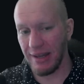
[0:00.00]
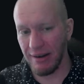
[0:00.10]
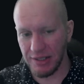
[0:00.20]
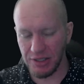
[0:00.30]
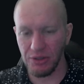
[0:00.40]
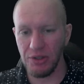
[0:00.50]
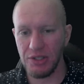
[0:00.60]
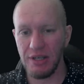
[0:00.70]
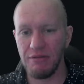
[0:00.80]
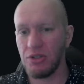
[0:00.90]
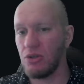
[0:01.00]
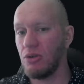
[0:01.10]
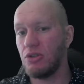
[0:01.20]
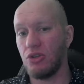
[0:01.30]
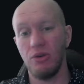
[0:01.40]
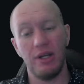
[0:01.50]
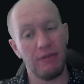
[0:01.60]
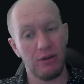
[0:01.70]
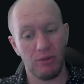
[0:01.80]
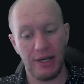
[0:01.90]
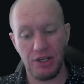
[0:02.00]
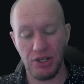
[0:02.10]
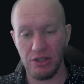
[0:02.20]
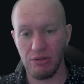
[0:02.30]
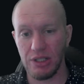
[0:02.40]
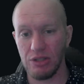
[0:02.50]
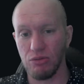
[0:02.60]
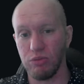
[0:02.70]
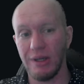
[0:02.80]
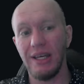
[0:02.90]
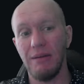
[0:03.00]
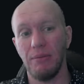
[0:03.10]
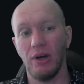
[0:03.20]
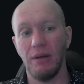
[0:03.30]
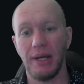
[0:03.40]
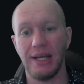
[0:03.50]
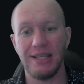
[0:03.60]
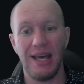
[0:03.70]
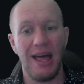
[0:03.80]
They're exclusive to 2 different regions, which is really important because